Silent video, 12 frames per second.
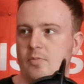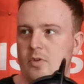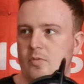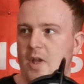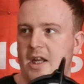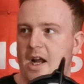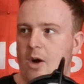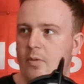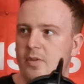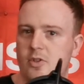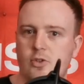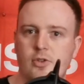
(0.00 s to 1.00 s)
We'll just head it
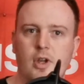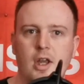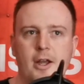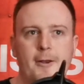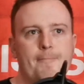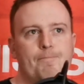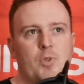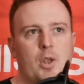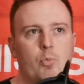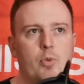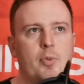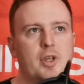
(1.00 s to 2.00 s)
out. Yeah.
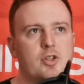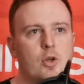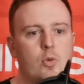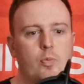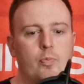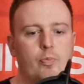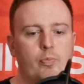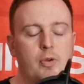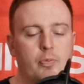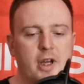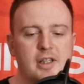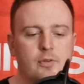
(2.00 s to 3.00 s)
we've been so we
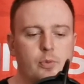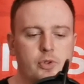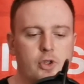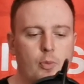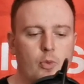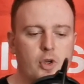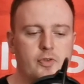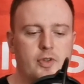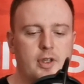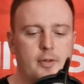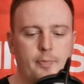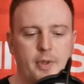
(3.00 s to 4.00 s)
praise Liverpool so much
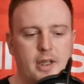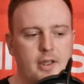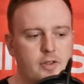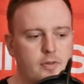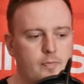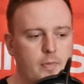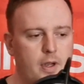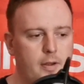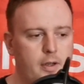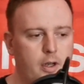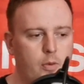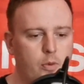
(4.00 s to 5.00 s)
for being
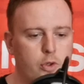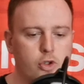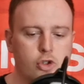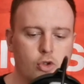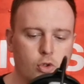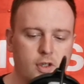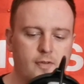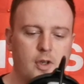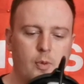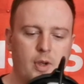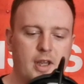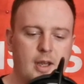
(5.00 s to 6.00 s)
you know constructive in the
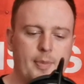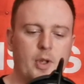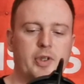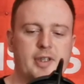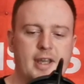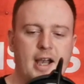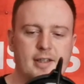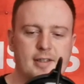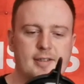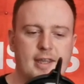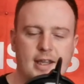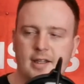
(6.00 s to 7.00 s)
way that they build attacks and
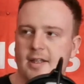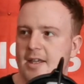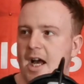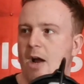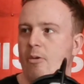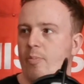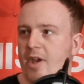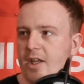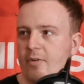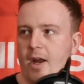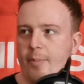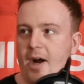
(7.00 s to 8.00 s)
taking the time, and picking the
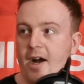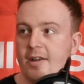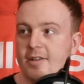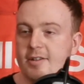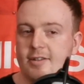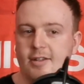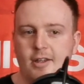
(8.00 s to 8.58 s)
right paths.